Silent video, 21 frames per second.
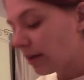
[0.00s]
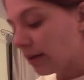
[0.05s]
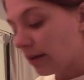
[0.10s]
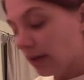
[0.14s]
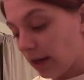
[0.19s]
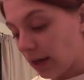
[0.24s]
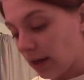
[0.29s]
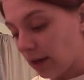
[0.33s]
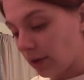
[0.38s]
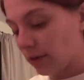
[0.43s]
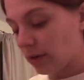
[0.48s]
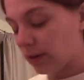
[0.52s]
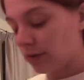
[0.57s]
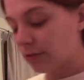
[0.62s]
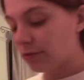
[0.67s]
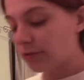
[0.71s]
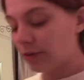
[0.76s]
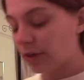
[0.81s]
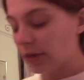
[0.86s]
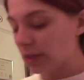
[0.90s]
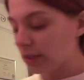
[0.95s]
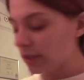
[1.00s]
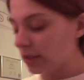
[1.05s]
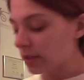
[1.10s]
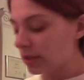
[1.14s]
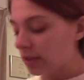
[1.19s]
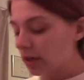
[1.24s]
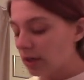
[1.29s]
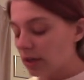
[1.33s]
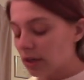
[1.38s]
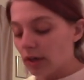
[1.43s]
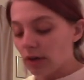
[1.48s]
Hello, little friend.
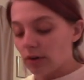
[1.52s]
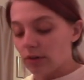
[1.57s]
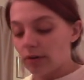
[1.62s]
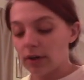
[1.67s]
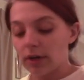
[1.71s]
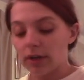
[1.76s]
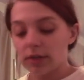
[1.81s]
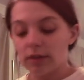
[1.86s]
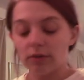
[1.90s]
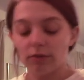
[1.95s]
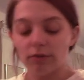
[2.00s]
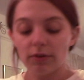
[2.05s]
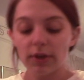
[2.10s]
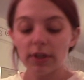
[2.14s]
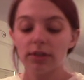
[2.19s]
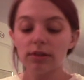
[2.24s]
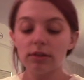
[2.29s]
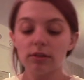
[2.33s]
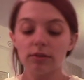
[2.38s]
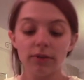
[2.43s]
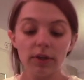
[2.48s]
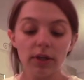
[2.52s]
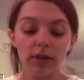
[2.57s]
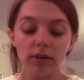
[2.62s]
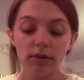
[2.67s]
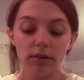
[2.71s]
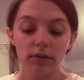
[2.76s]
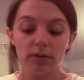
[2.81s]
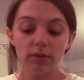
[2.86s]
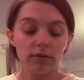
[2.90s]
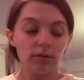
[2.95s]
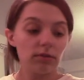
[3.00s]
Right, the rest of it
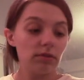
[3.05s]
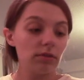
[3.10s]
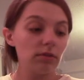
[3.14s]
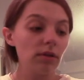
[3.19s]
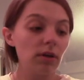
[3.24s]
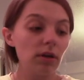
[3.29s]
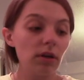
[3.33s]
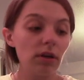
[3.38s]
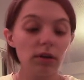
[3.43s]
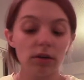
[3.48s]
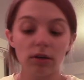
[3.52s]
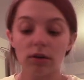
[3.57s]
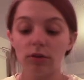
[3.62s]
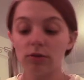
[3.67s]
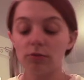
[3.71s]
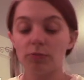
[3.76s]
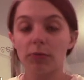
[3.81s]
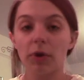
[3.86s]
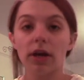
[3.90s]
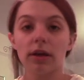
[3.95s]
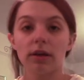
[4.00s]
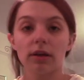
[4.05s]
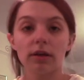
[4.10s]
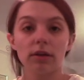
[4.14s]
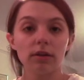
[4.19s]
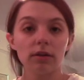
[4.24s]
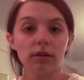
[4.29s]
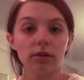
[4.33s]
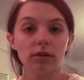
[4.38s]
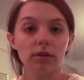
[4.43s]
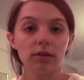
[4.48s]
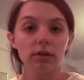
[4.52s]
goes back
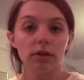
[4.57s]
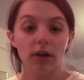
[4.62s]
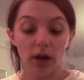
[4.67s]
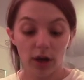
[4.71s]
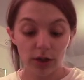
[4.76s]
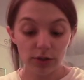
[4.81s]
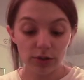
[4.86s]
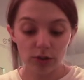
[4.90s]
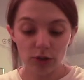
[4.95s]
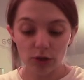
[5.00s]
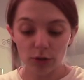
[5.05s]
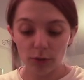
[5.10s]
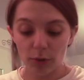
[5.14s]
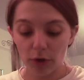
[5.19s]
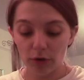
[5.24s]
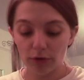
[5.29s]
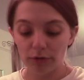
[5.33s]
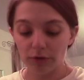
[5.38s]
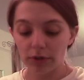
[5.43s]
under the bowl for